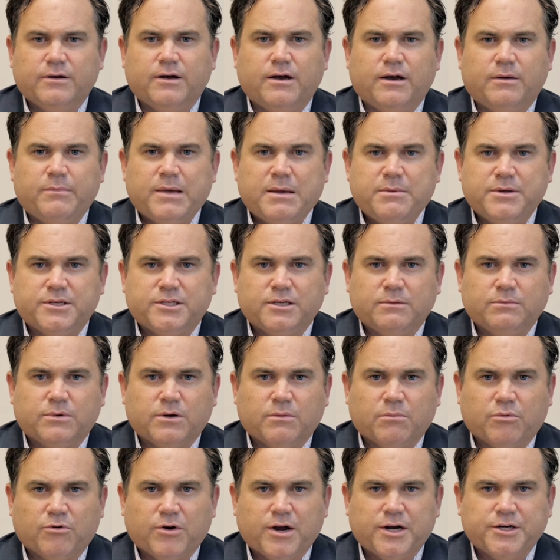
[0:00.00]
maybe some
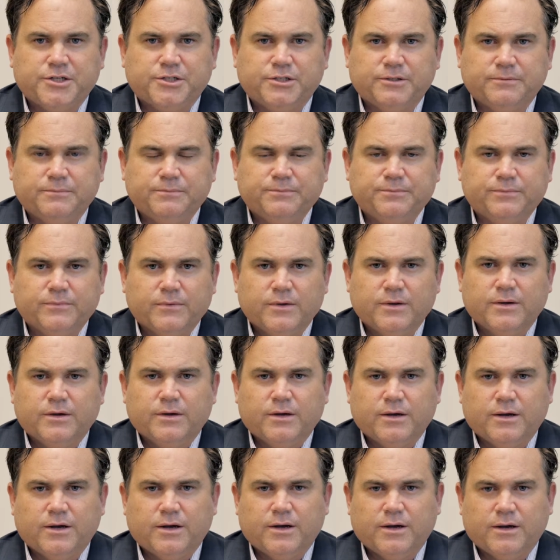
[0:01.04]
compression,
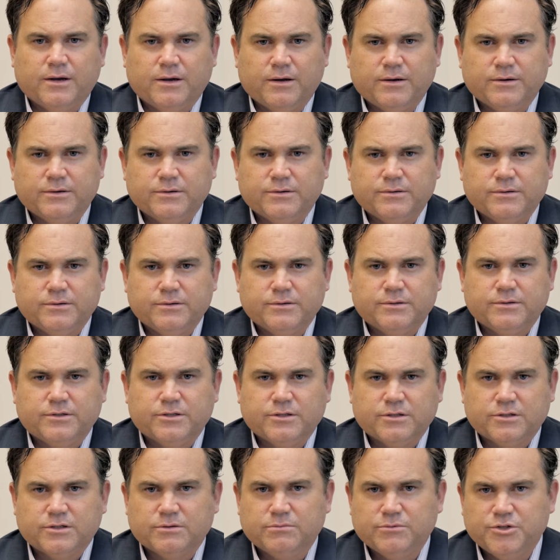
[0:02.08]

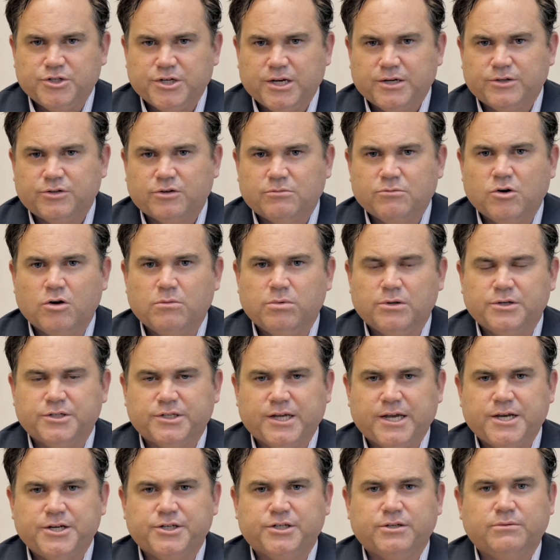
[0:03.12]
some gentle
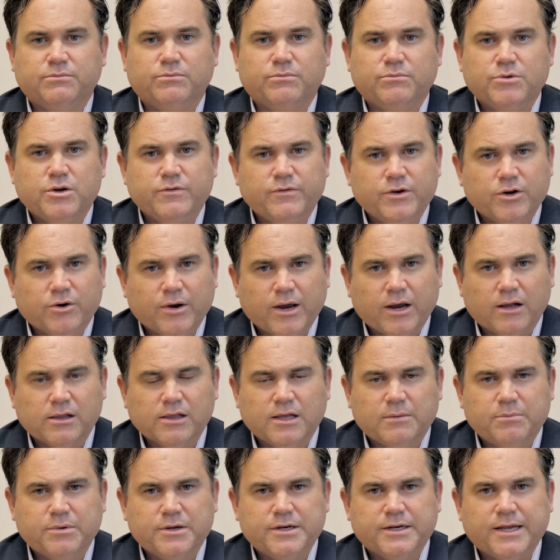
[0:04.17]
mobilization, moving your ankle
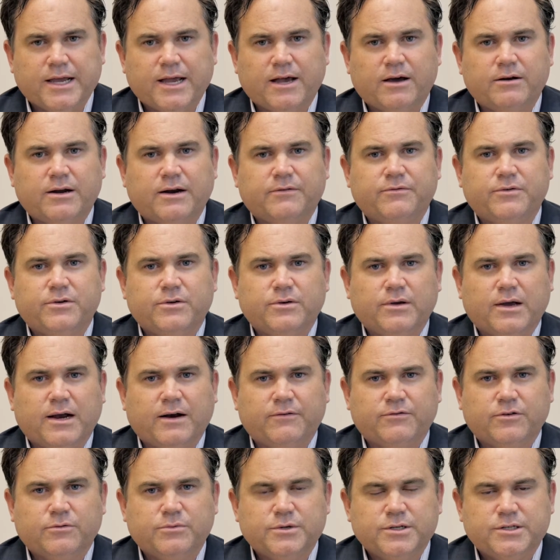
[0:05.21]
up and down
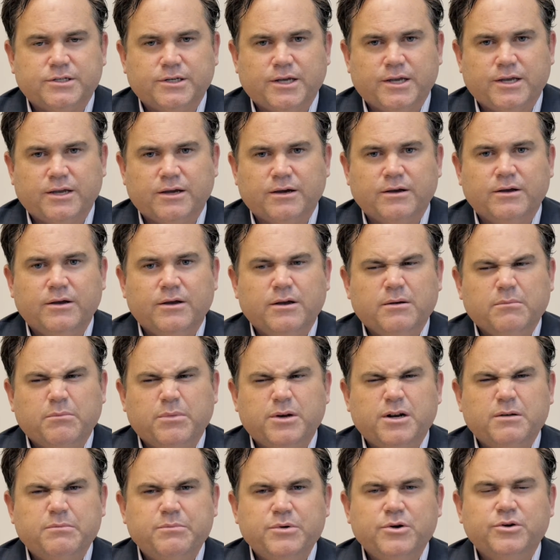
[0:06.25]
after we see you.
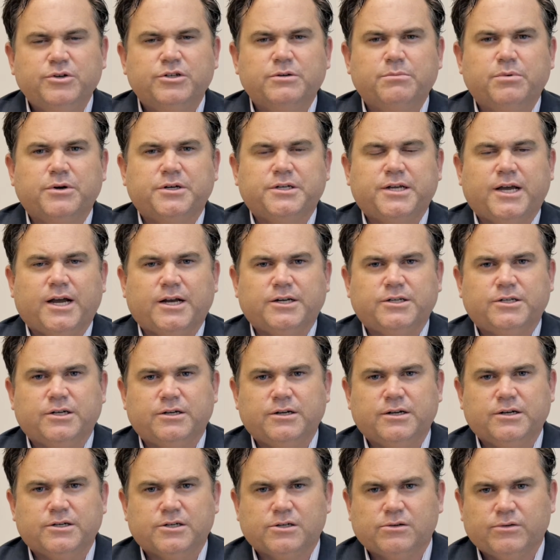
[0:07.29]
But a boot to protect you
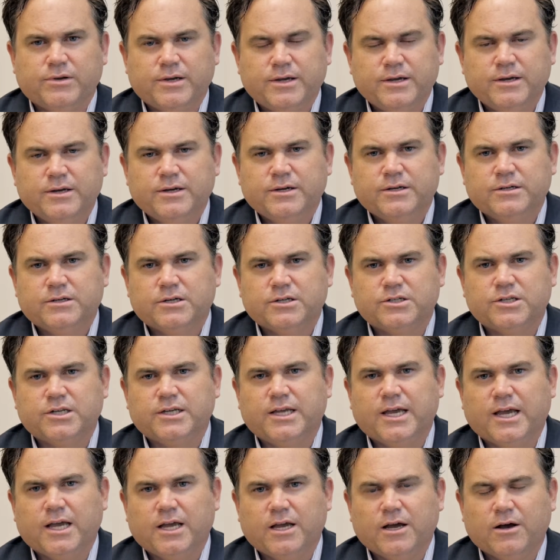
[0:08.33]
initially, just to
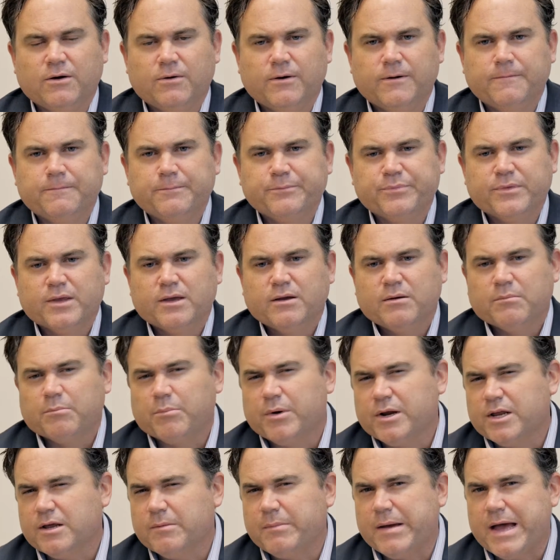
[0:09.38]
get going,
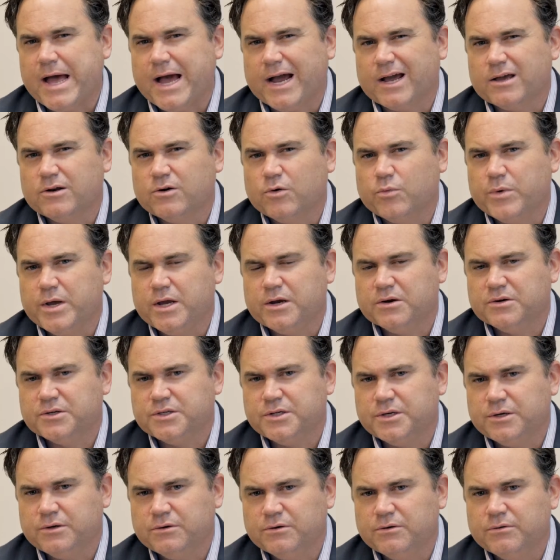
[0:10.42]
bring you back in a week or
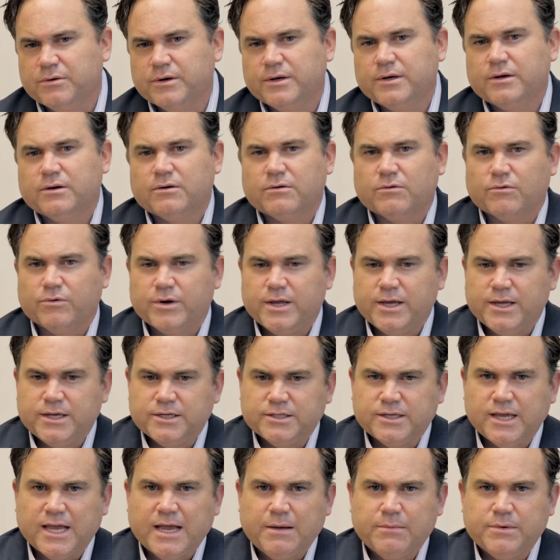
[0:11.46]
two,
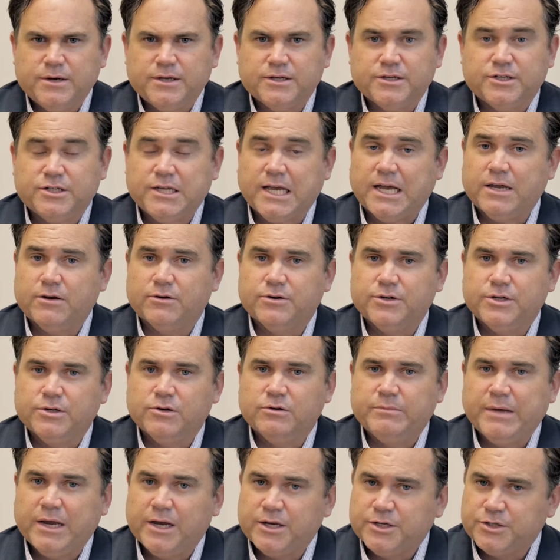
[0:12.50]
re-examine you, see how you're doing,
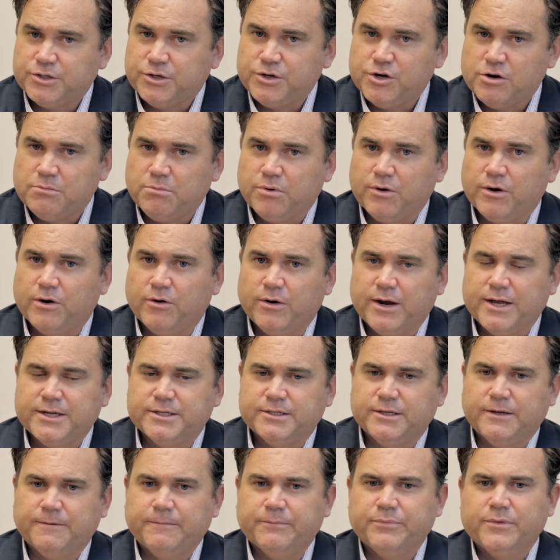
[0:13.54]
making sure you're
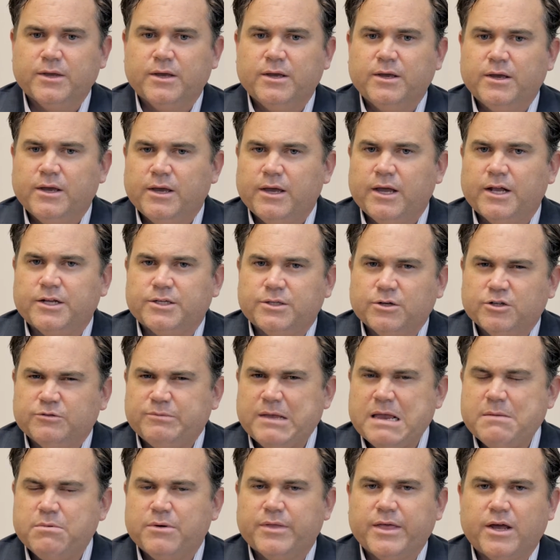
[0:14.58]
progressing. It's those
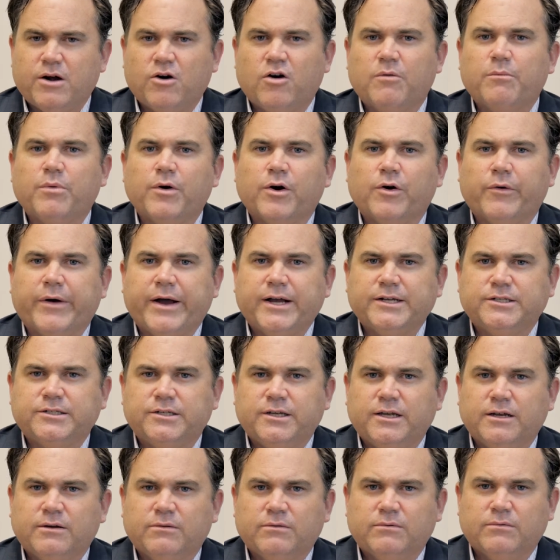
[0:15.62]
people that aren't
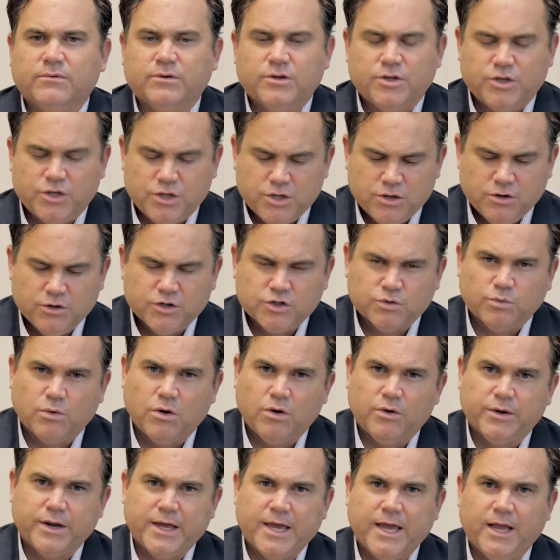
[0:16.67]
progressing, huge
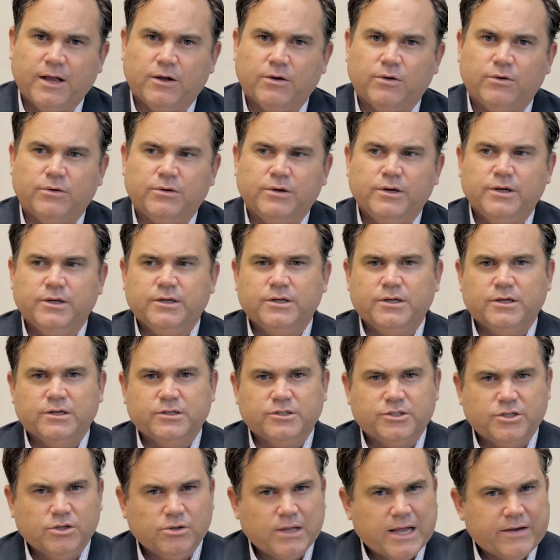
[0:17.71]
swollen ankle,
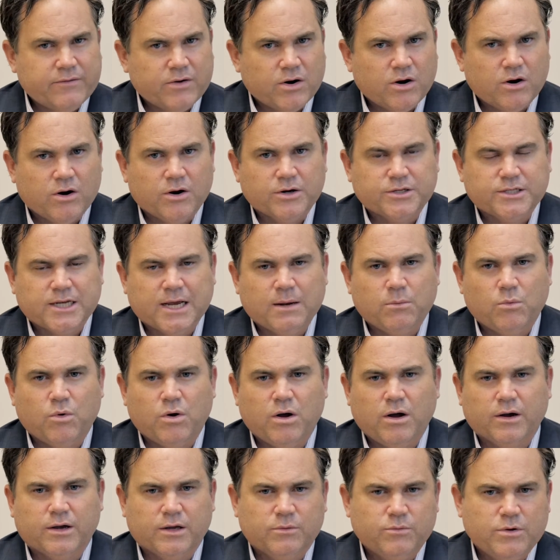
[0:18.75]
still having a hard time
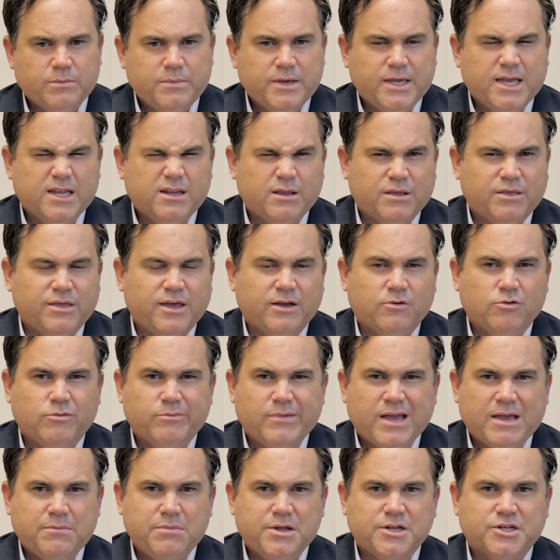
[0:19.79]
walking. We begin to think, well,
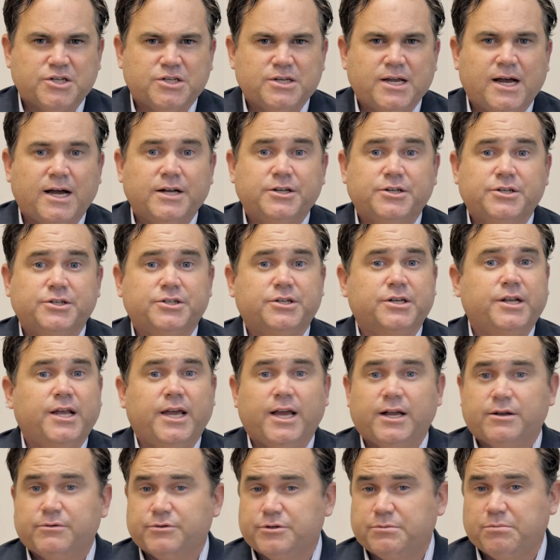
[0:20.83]
maybe it's not just an
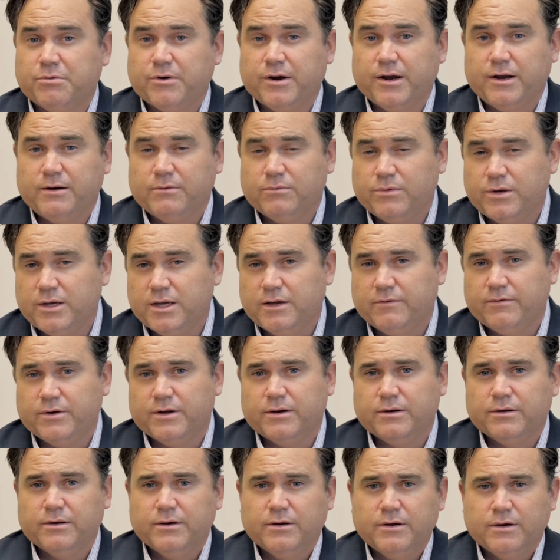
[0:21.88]
ankle sprain. We give
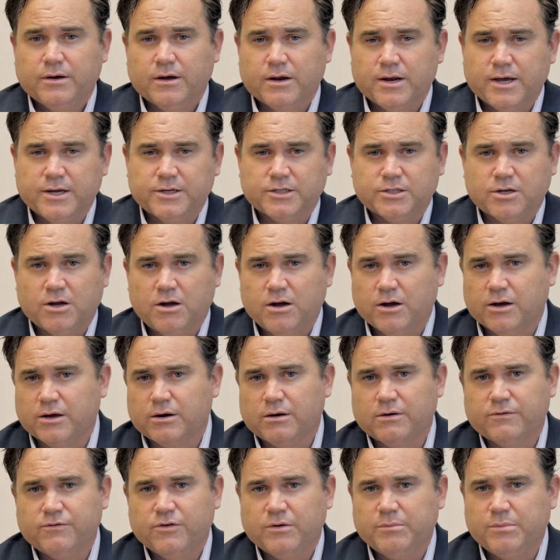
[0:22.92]
a nice talk at
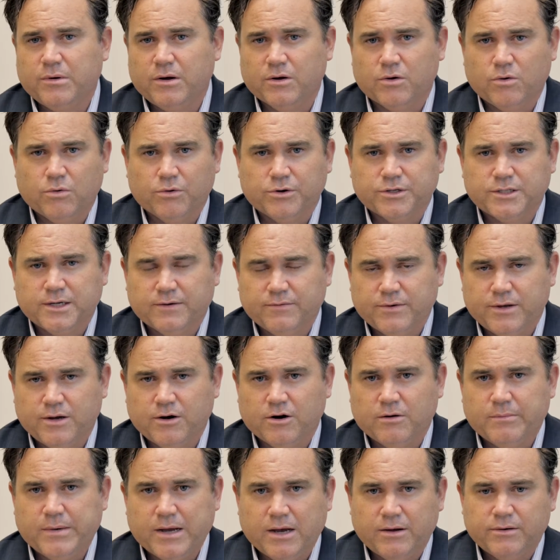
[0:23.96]
our football course every year
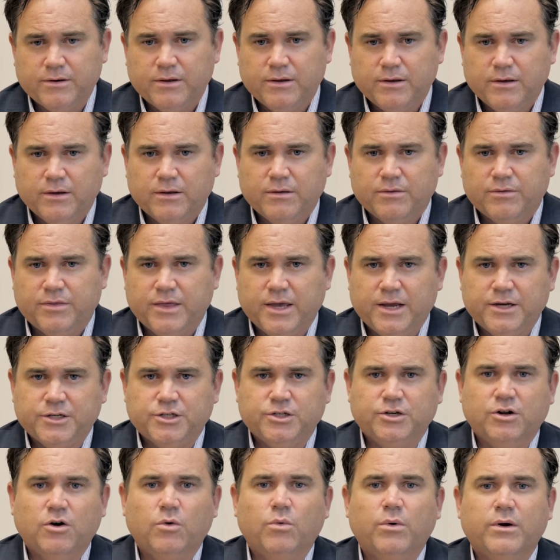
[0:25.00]
about things you
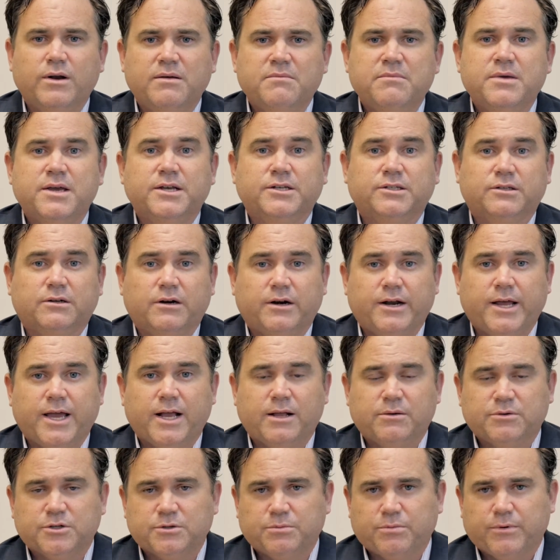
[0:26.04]
don't want to miss on an
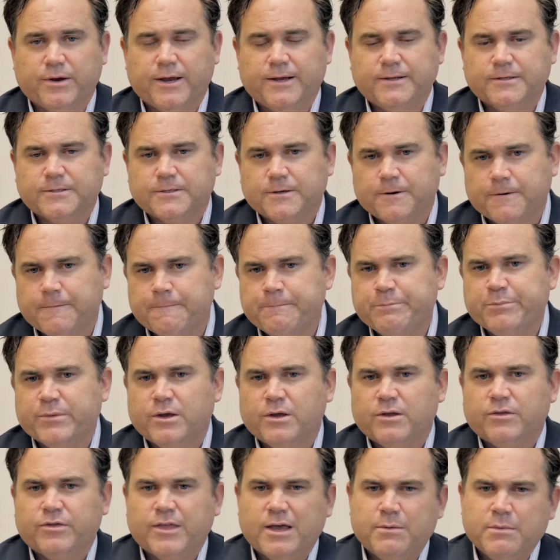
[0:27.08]
ankle sprain. So
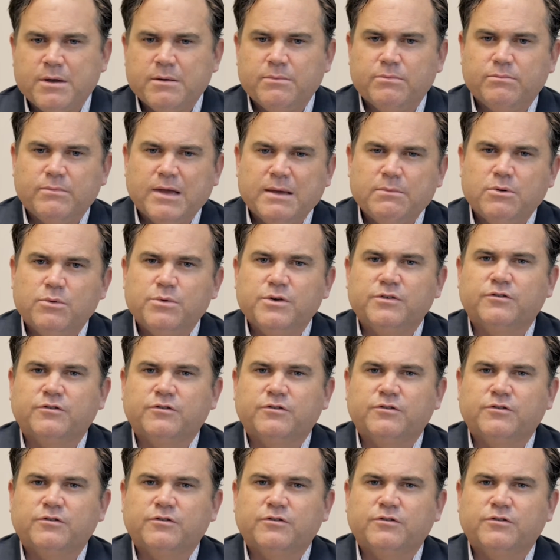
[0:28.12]
then maybe we